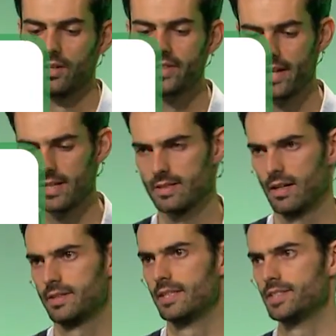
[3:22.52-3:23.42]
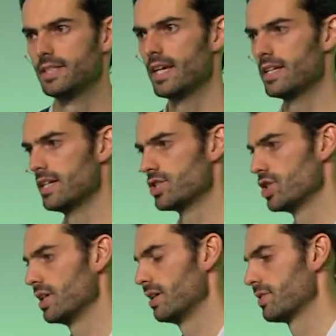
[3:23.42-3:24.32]
are data scientists and data
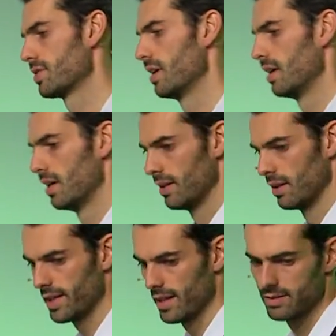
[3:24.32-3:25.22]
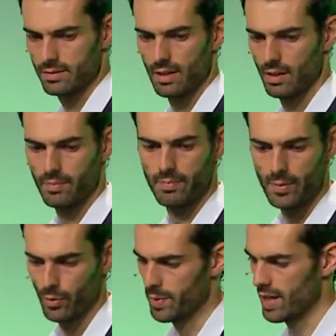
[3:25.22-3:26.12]
engineers,
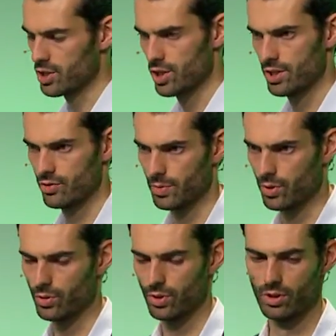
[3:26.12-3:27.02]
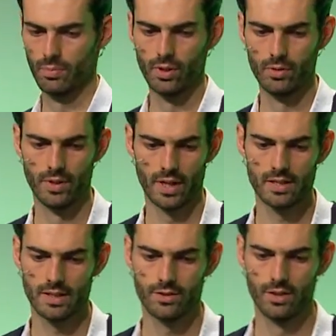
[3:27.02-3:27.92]
people with PhDs from Google, Bloomberg, et
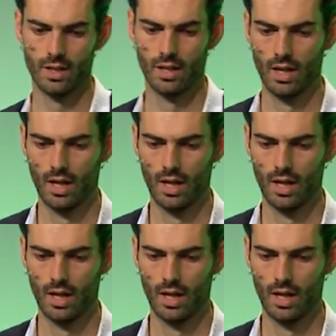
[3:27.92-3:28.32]
cetera.